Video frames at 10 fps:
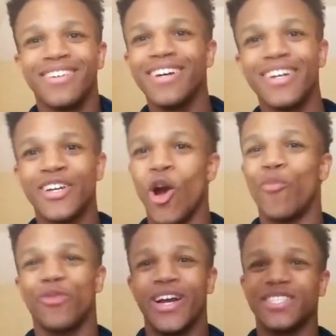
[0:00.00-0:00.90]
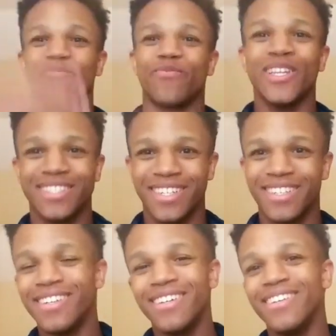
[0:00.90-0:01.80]
Go progressive policy.
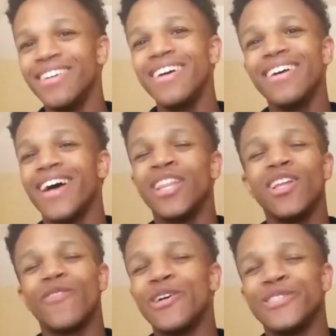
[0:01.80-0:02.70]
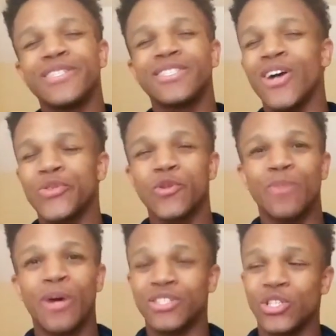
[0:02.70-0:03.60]
I love how he just stuck to his
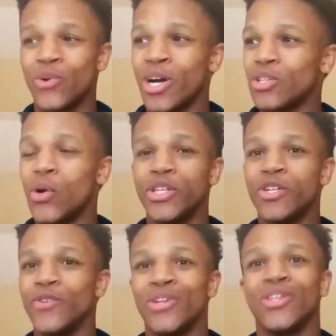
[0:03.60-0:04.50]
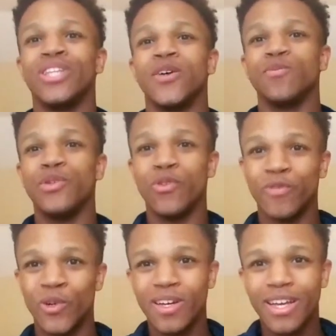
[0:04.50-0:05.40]
policy throughout the whole interview. I thought that was
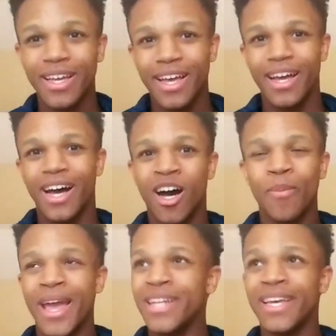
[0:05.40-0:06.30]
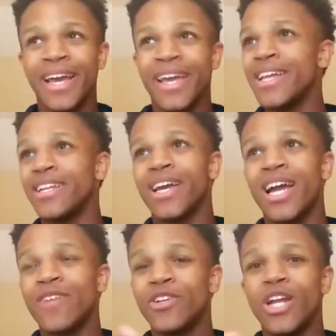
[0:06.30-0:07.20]
beautiful. And then, again,
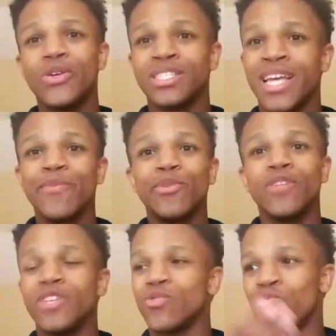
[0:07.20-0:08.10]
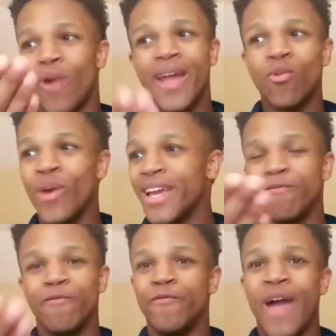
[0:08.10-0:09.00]
kind of another example of this
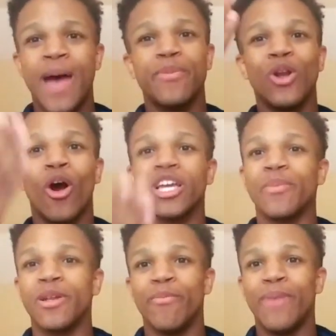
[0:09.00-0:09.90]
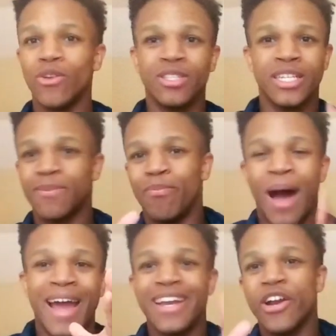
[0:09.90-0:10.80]
right-wing vapid argument about this
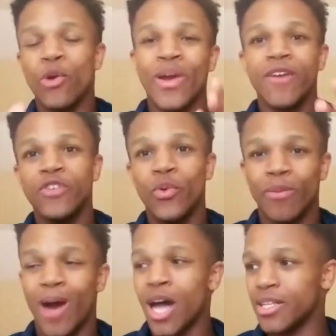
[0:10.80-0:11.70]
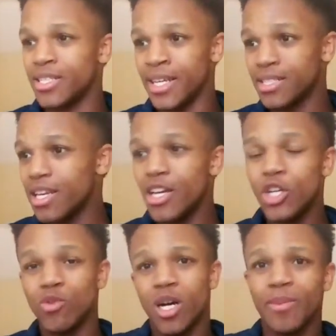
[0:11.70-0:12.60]
binary way of viewing politics.
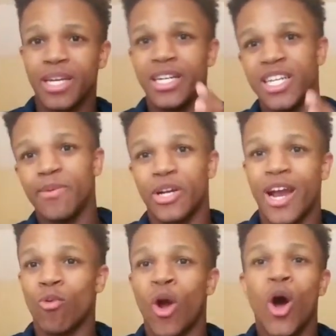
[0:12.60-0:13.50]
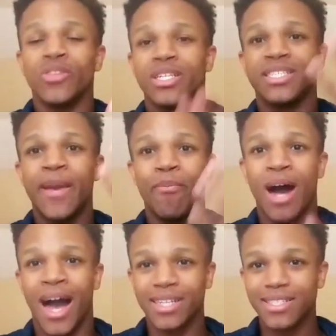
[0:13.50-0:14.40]
Republican and Democrat were all in the same
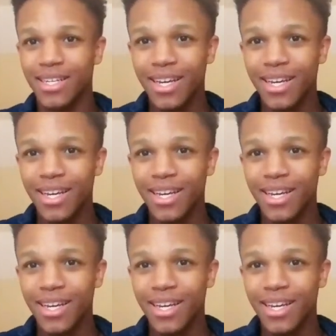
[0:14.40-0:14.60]
box.